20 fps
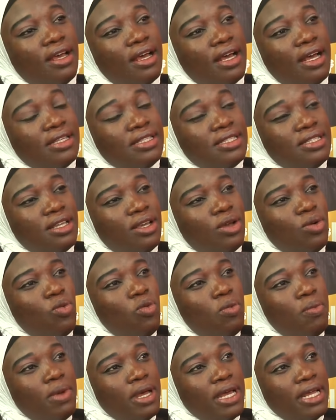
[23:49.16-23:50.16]
as a
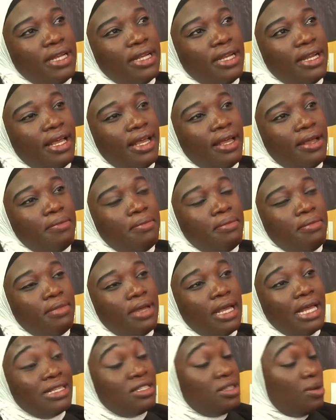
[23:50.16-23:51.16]
woman, um,
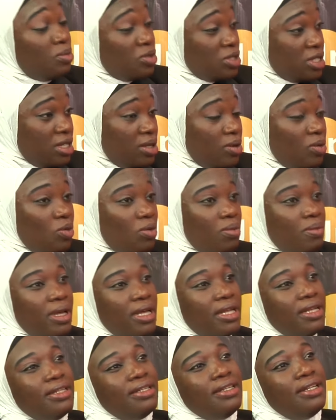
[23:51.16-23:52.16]
as a Muslim
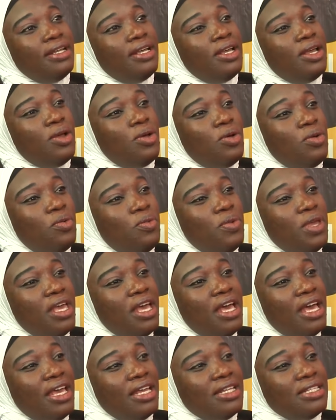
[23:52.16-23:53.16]
woman, we
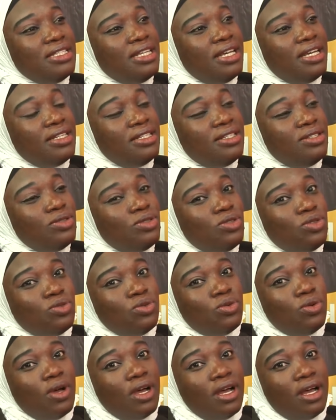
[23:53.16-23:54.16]
are entitled
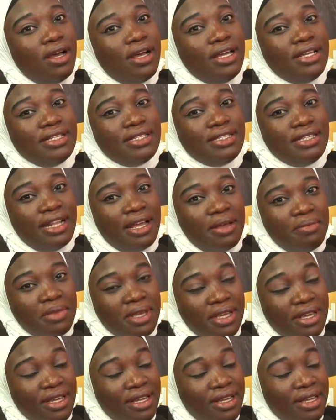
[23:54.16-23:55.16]
to uh,
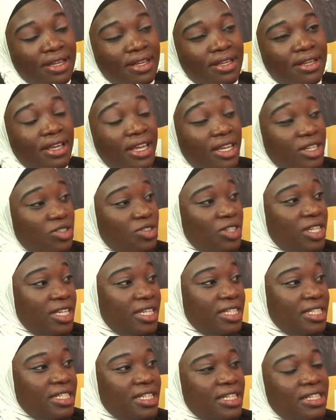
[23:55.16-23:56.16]
Islamic
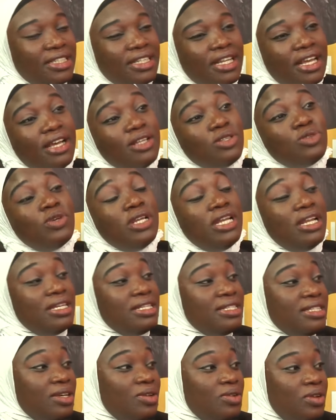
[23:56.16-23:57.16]
education mm. as well
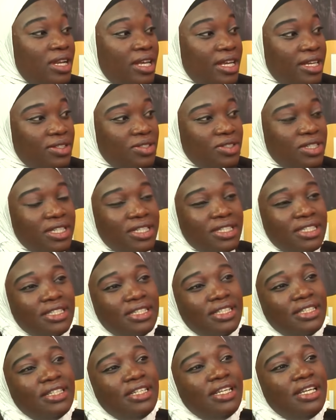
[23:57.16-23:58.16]
as secular
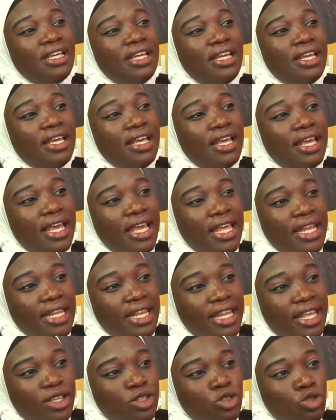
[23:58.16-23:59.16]
education.
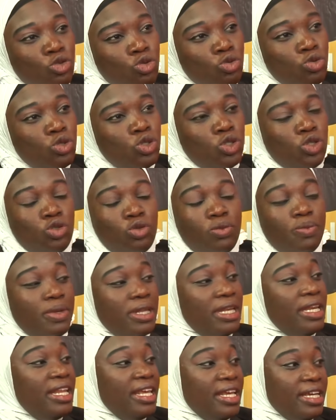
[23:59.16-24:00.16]
The two should
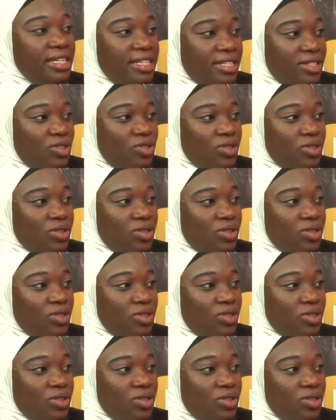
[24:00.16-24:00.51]
be linked